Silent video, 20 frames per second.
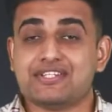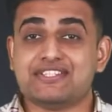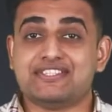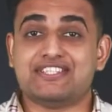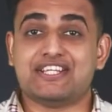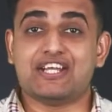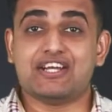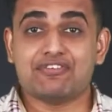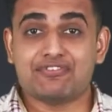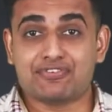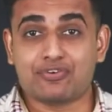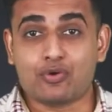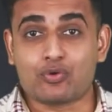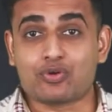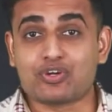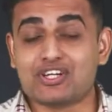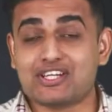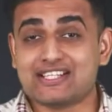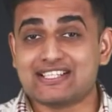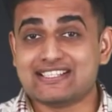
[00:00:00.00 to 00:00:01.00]

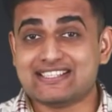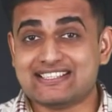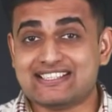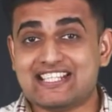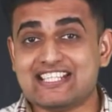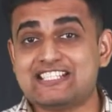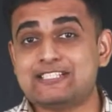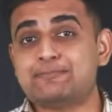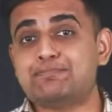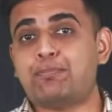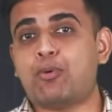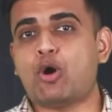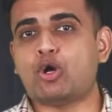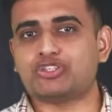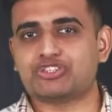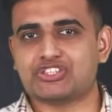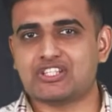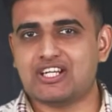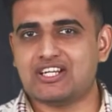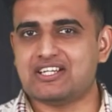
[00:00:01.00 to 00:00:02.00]
Therefore, this
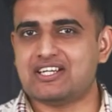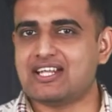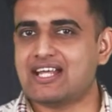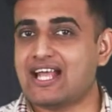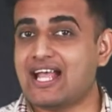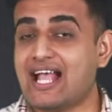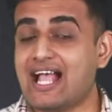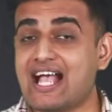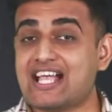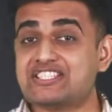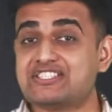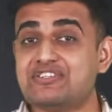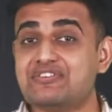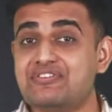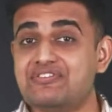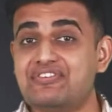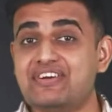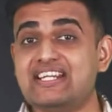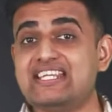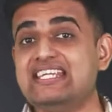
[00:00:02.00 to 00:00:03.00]
postulate has a
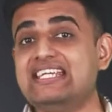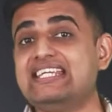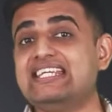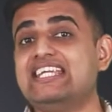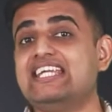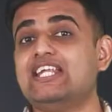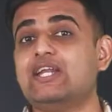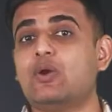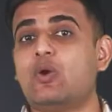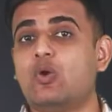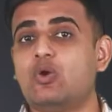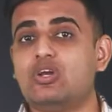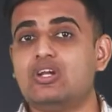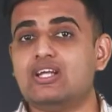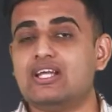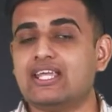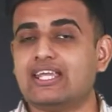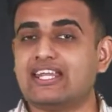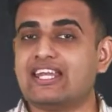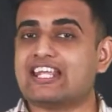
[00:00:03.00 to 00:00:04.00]
very key role
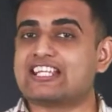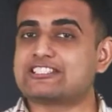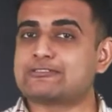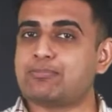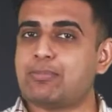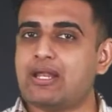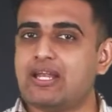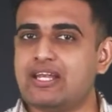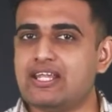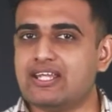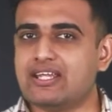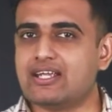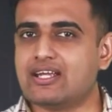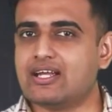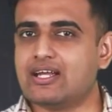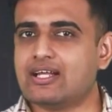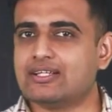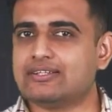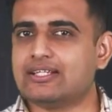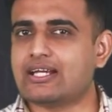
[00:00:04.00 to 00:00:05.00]
in explaining
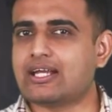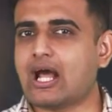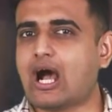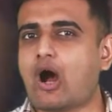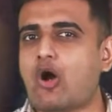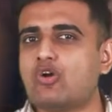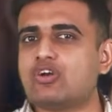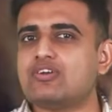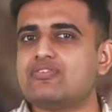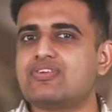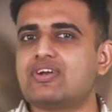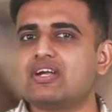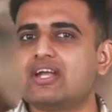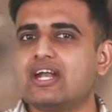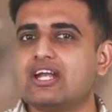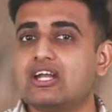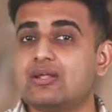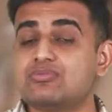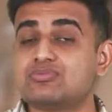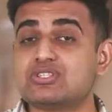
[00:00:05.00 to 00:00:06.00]
that how different
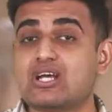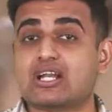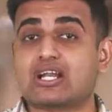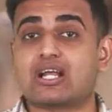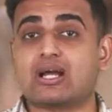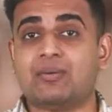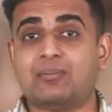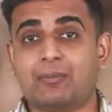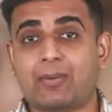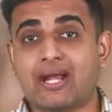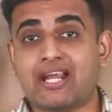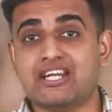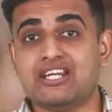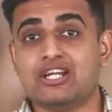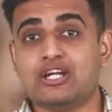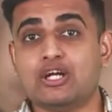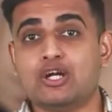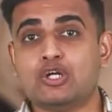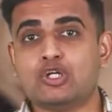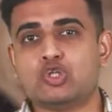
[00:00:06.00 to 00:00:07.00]
atoms are
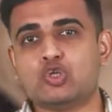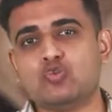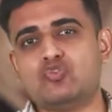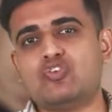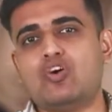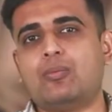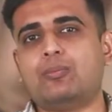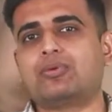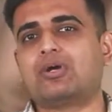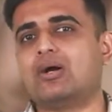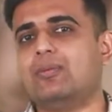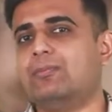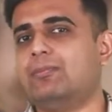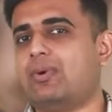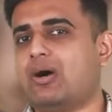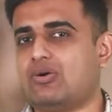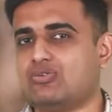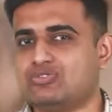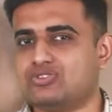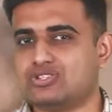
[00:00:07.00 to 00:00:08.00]
combined to form
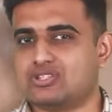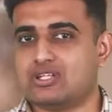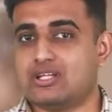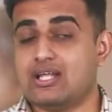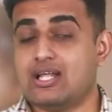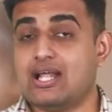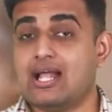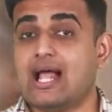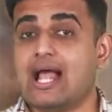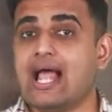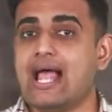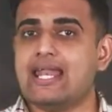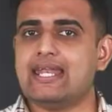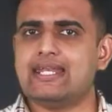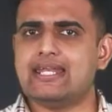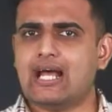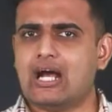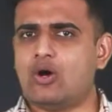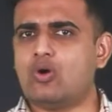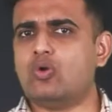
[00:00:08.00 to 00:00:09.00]
compounds.
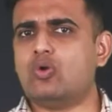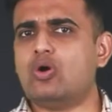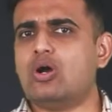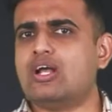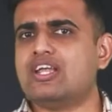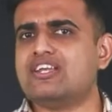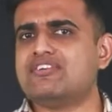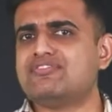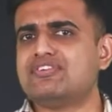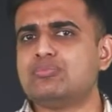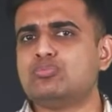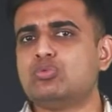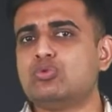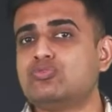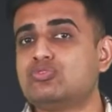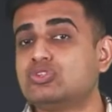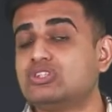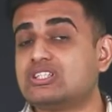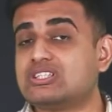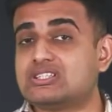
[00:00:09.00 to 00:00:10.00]
And now, if we
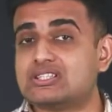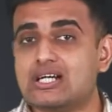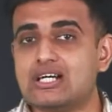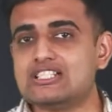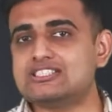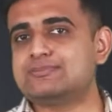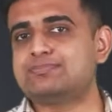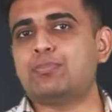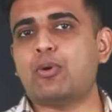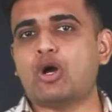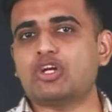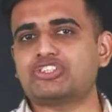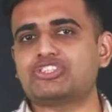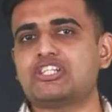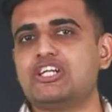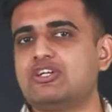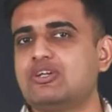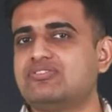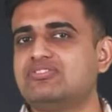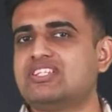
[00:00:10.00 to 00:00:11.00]
move to the third
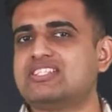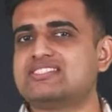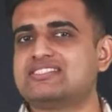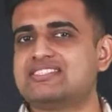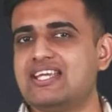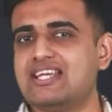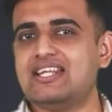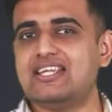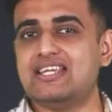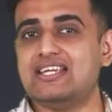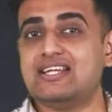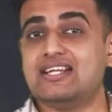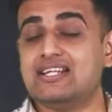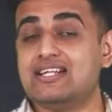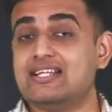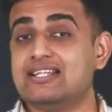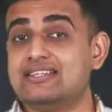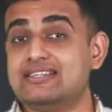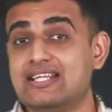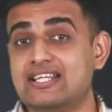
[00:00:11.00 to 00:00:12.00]
postulate of this theory,
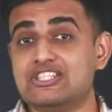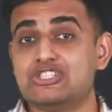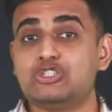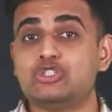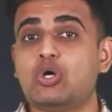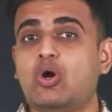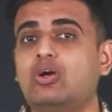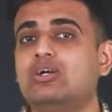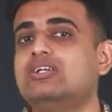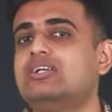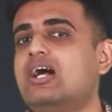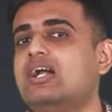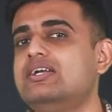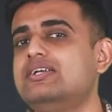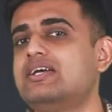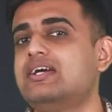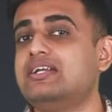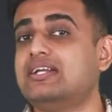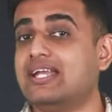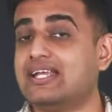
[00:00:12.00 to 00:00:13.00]
then John
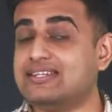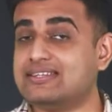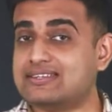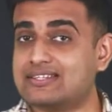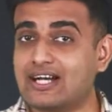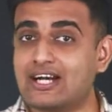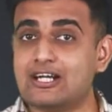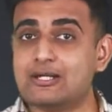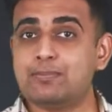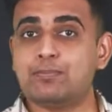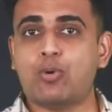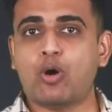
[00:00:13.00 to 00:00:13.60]
Dalton in third